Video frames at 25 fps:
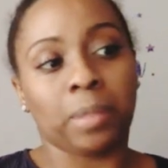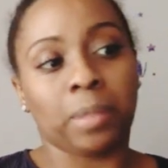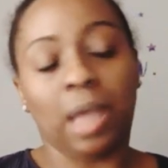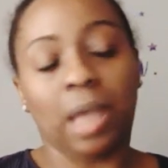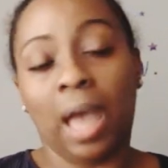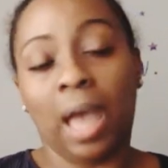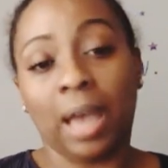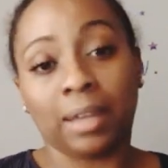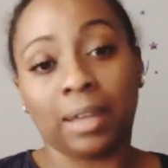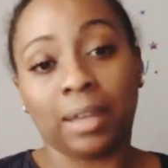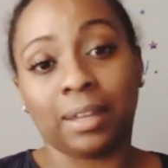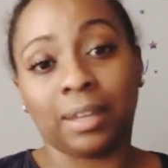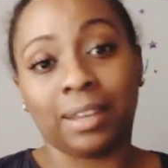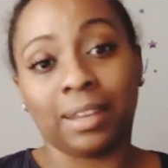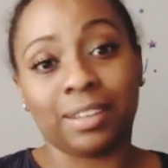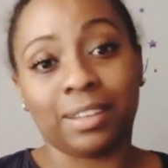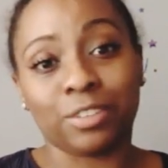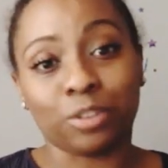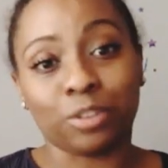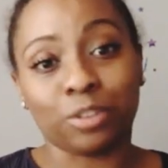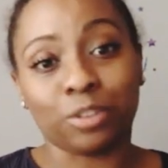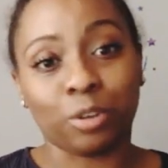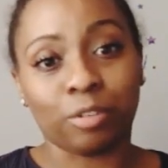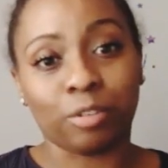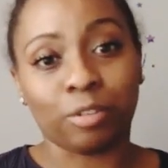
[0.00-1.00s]
act like
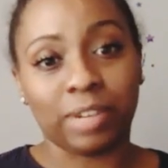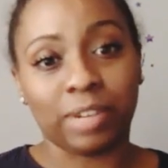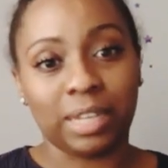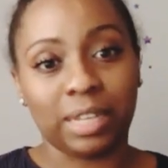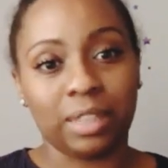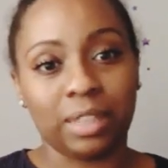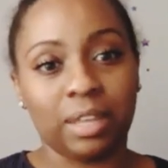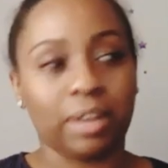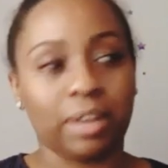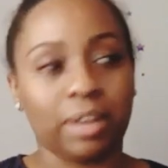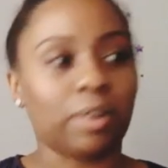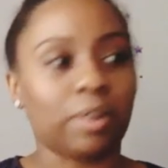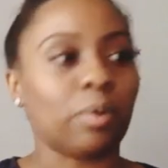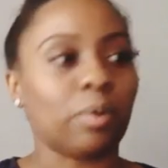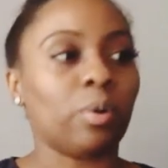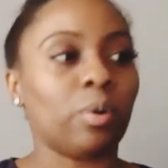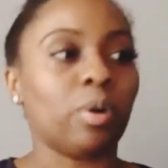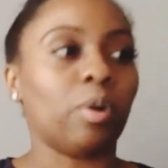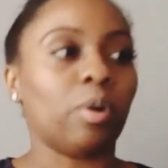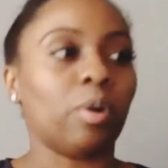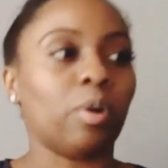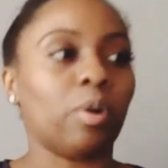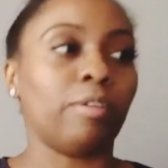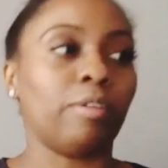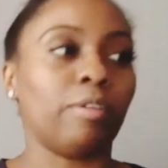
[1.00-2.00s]
it's already there
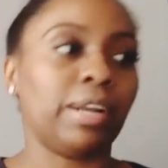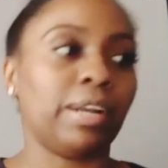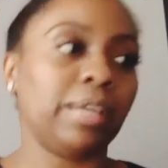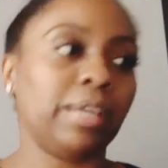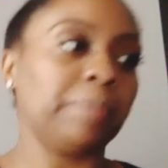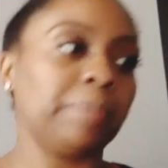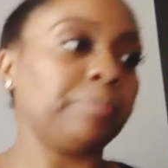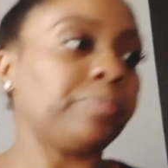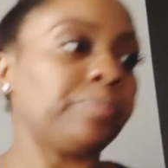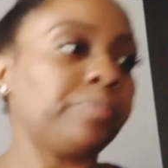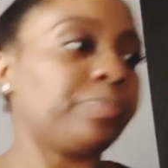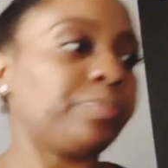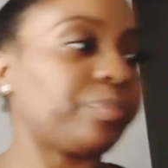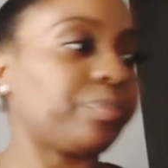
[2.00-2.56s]
or already,